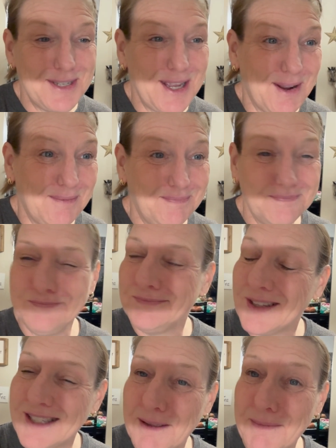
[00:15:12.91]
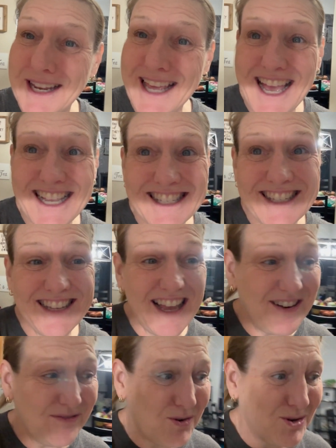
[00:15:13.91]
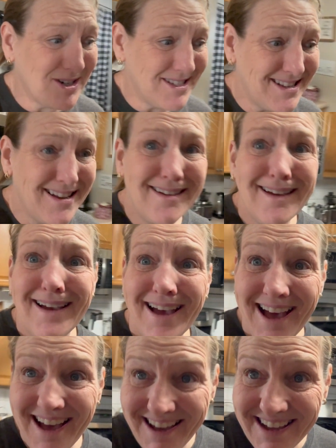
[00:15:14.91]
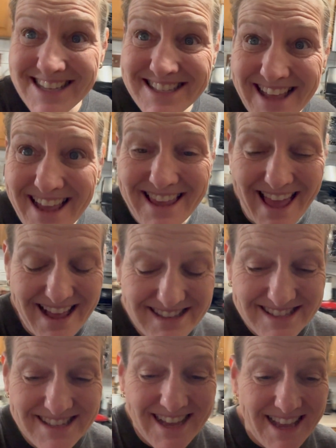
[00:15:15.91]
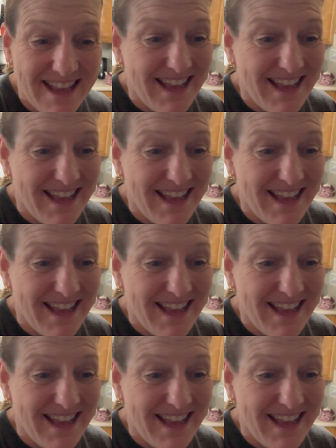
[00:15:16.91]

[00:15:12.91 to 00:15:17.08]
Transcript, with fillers: So somebody asks, and of course I say yes.